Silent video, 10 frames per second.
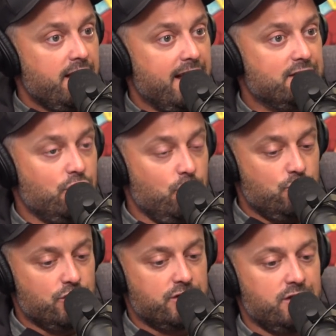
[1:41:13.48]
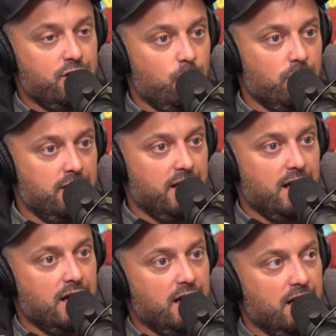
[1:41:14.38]
And so you would
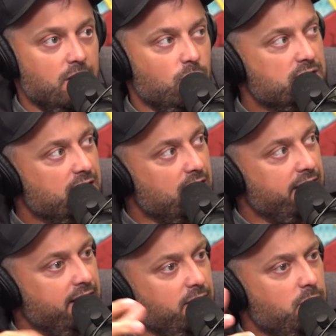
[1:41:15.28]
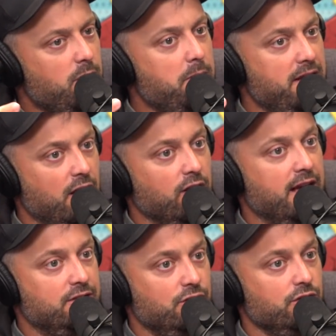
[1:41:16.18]
was it, I think there might be in
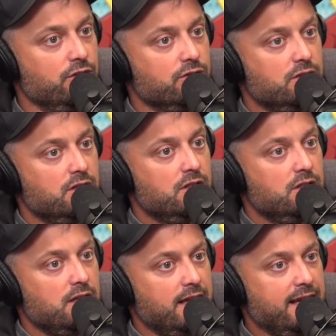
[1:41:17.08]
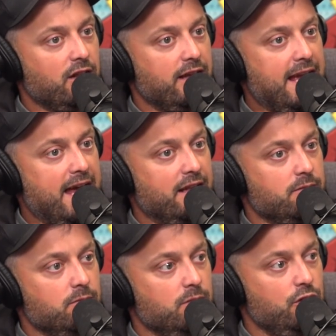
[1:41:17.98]
LA too. I think LA had
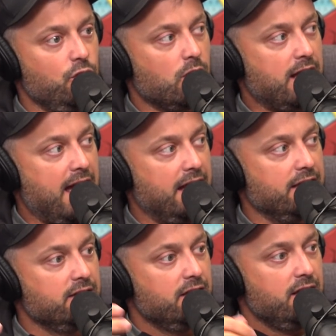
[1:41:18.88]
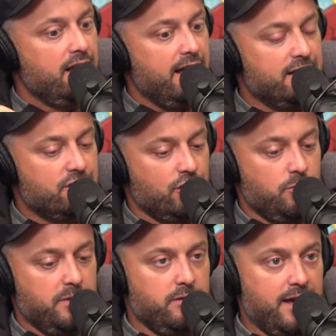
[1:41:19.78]
it, but New York had it. And so
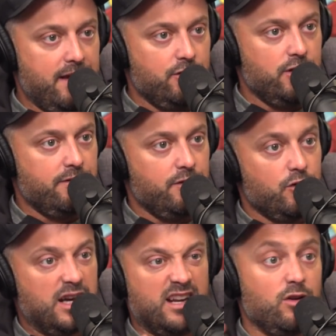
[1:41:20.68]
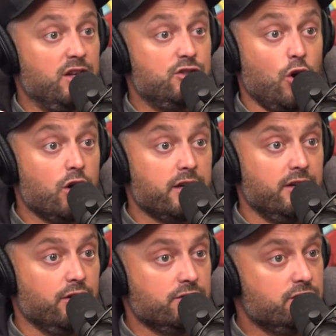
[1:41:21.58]
you're at a Target
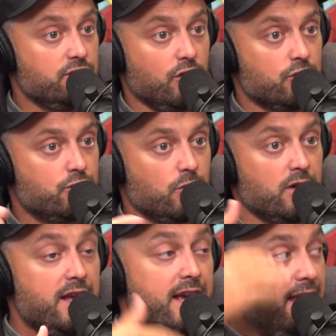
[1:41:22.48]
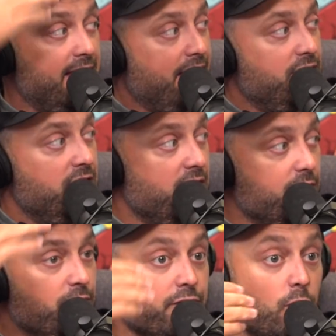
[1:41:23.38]
or it's a grocery store, and they have
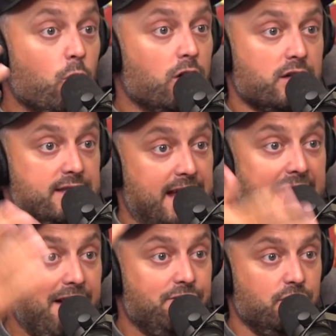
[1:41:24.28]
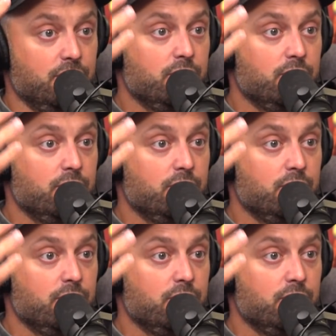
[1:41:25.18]
another floor because they have to.